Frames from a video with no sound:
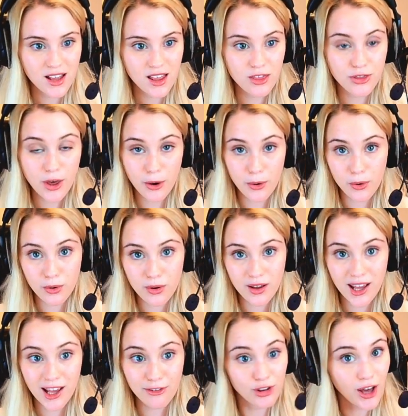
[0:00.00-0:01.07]
Though,
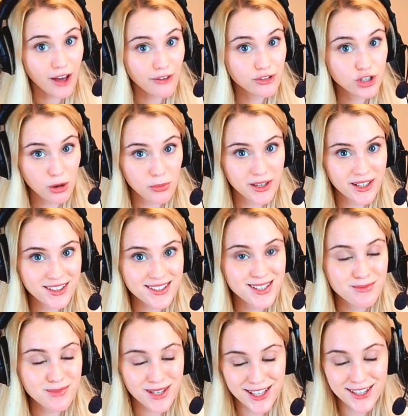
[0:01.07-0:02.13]
if you have Dominance,
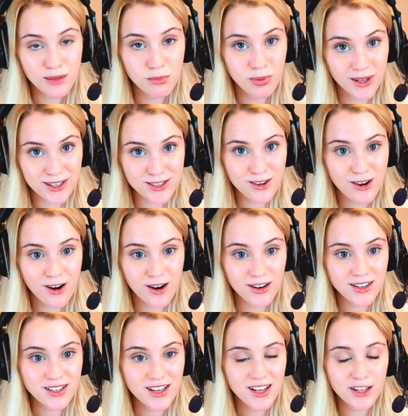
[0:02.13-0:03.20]
meaning the biggest card,